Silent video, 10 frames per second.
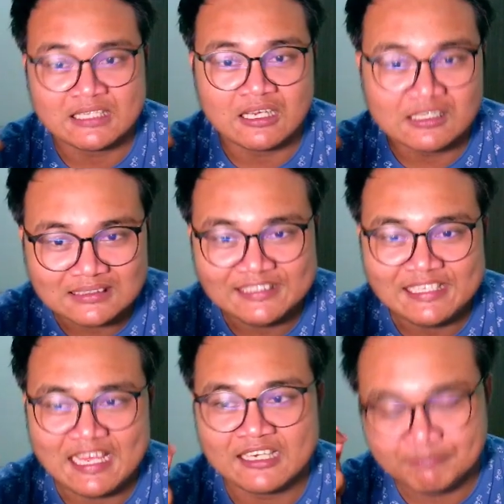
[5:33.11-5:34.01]
ugly
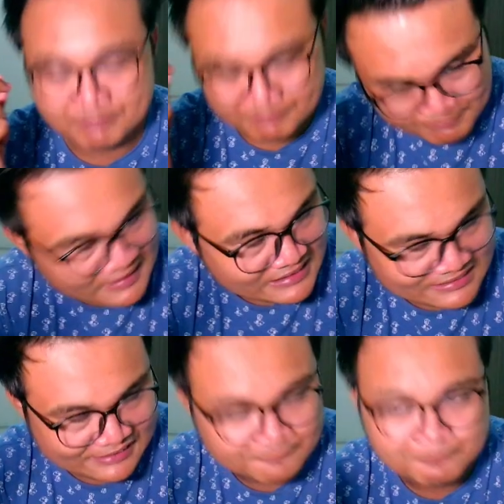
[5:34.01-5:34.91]
and unpleasant.